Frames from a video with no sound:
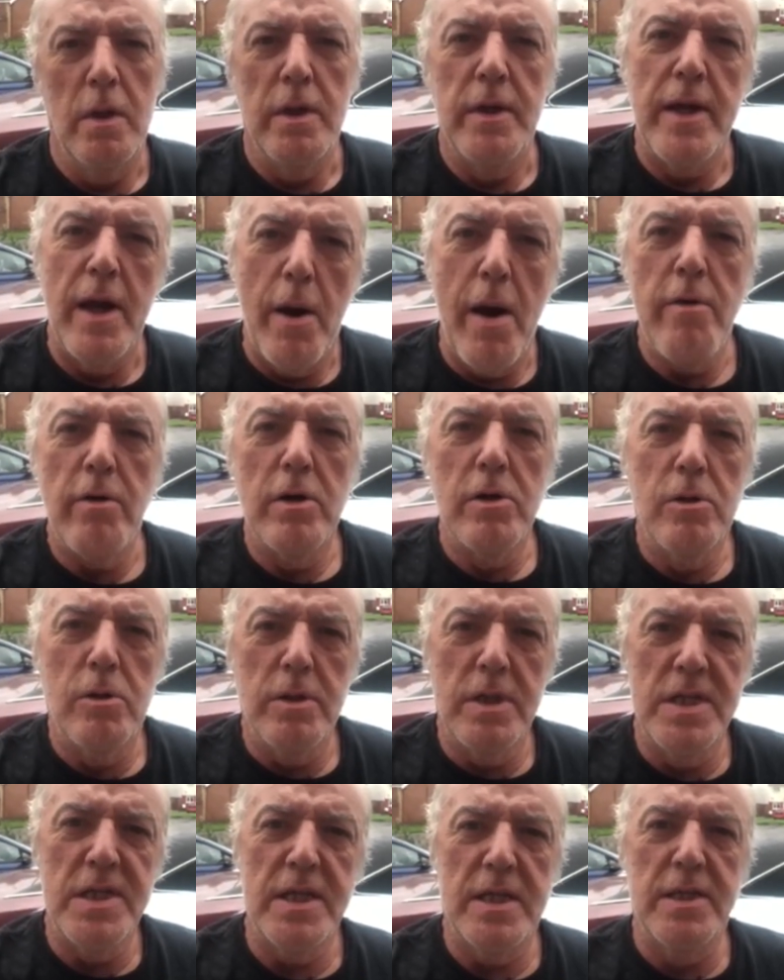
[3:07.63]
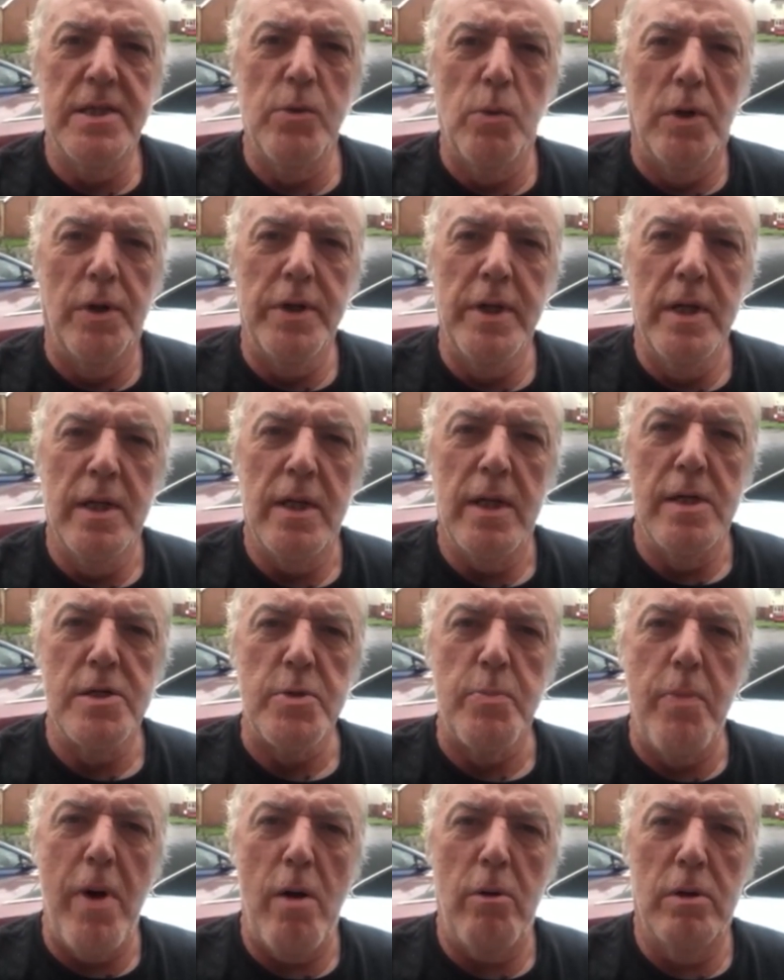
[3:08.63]
now error code 61 is
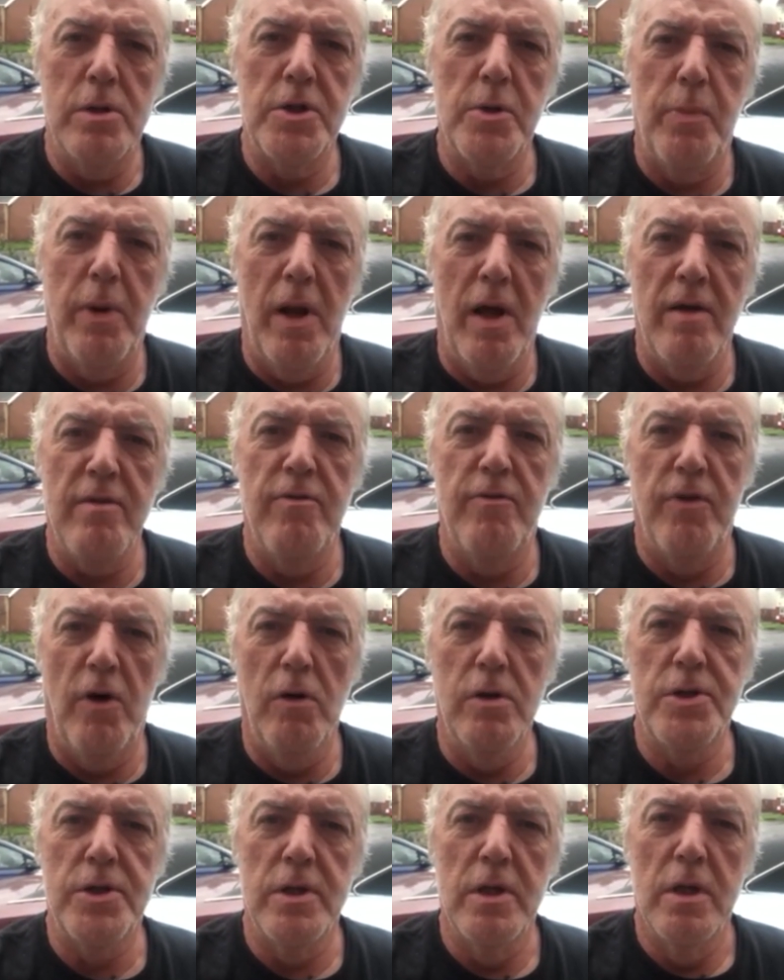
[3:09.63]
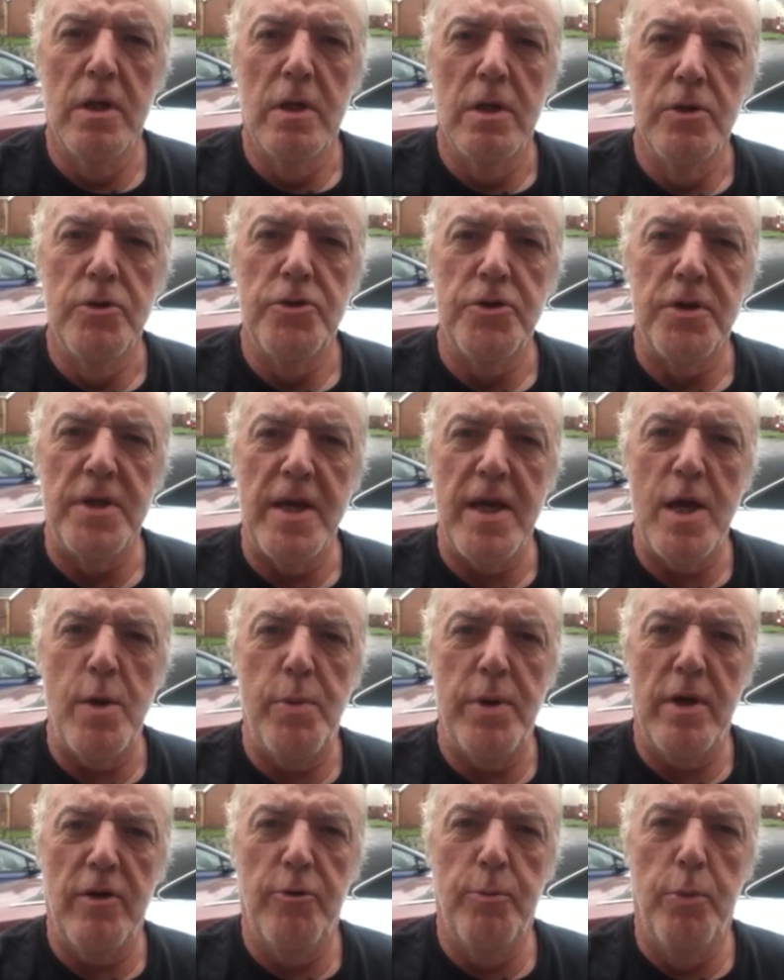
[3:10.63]
a power supply fault to the
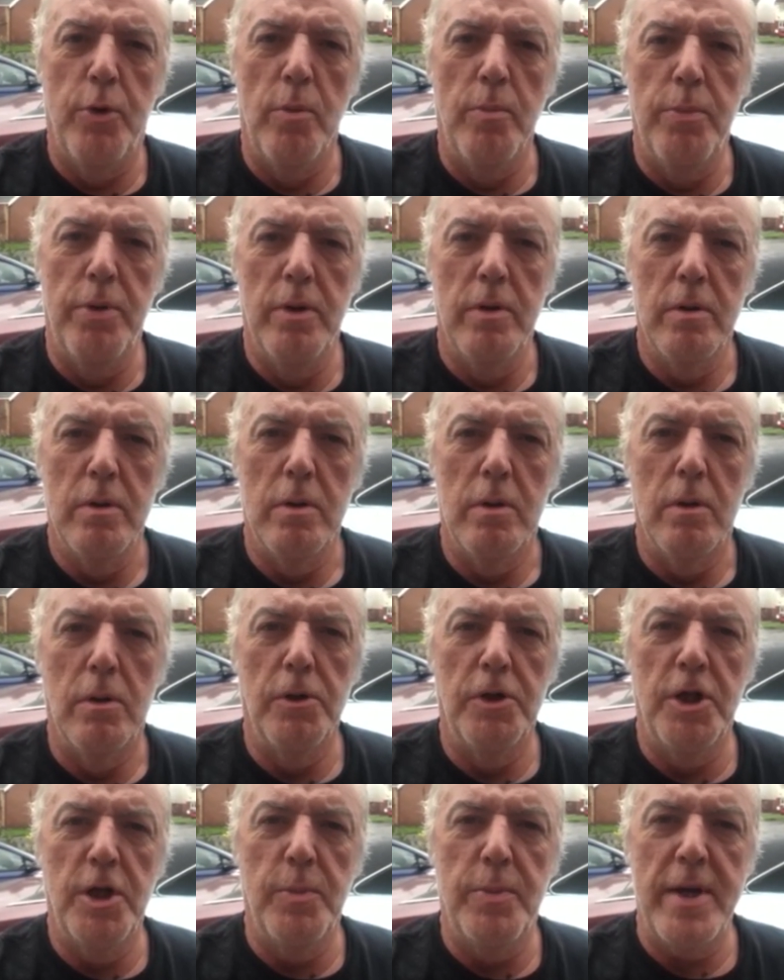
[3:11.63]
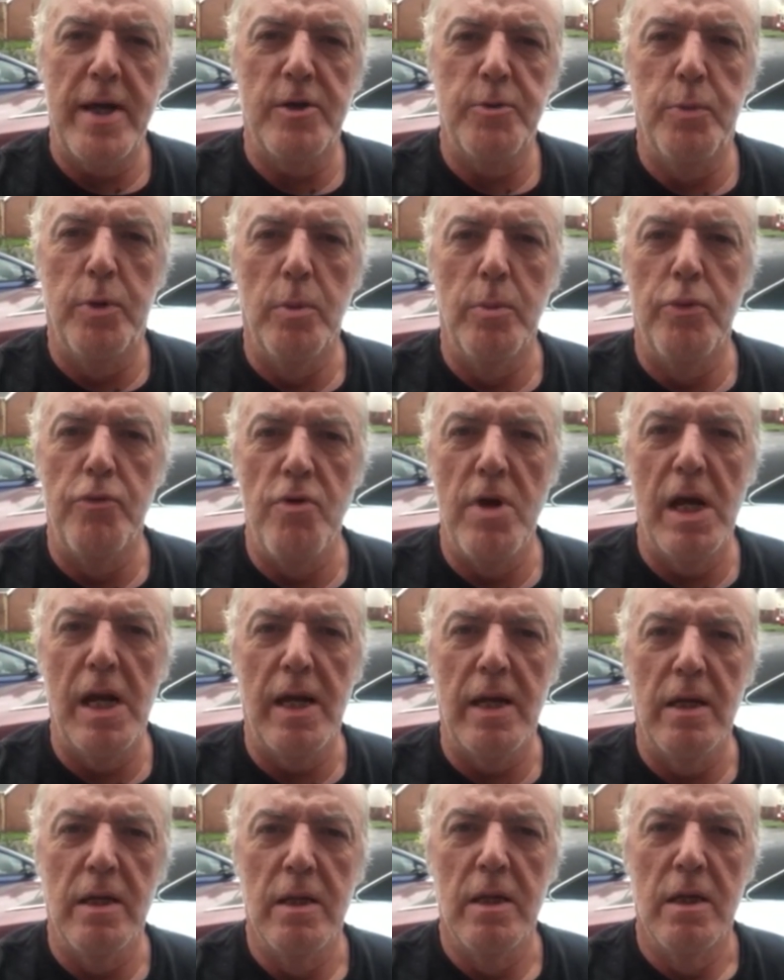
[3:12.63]
ABS pump or the ABS pump relay